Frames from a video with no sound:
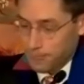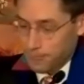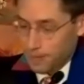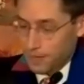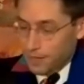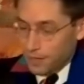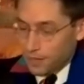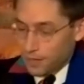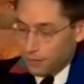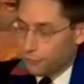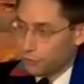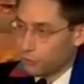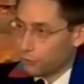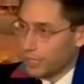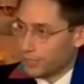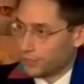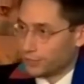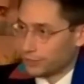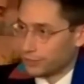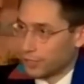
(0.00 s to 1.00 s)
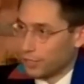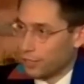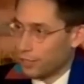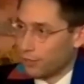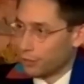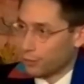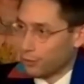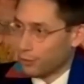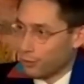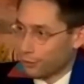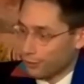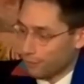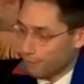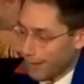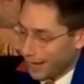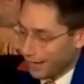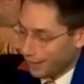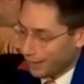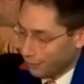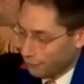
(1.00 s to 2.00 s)
A few weeks ago, the
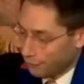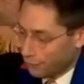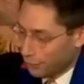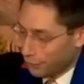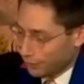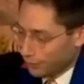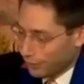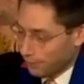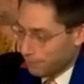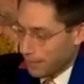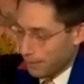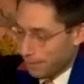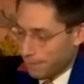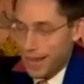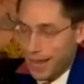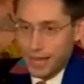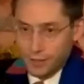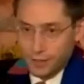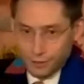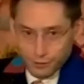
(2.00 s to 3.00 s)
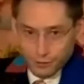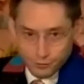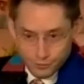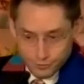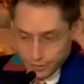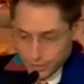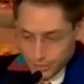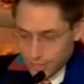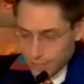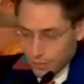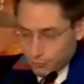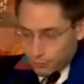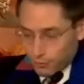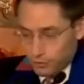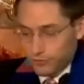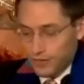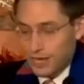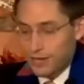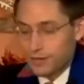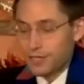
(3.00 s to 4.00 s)
quarterback of the Green Bay Packers was
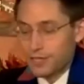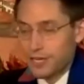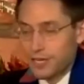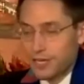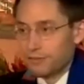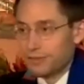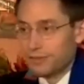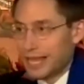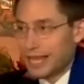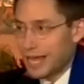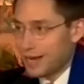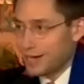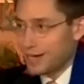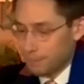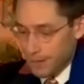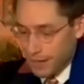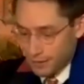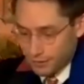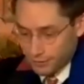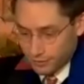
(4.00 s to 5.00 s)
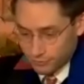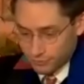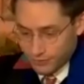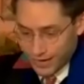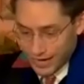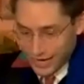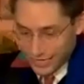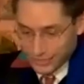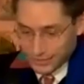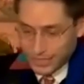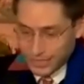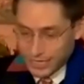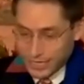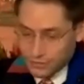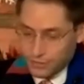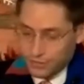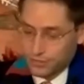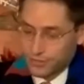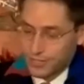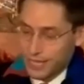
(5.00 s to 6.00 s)
found to have lied about his
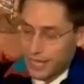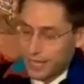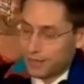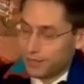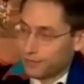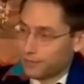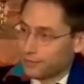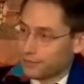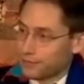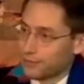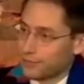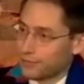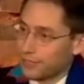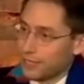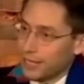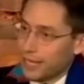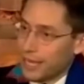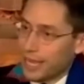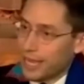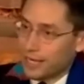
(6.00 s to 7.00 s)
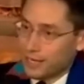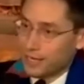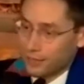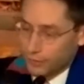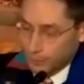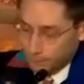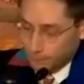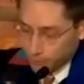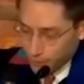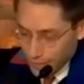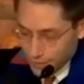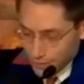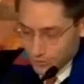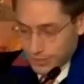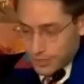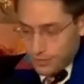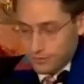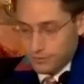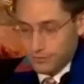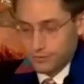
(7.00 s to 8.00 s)
vaccination status and in the
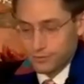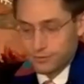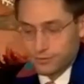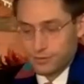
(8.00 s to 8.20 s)
process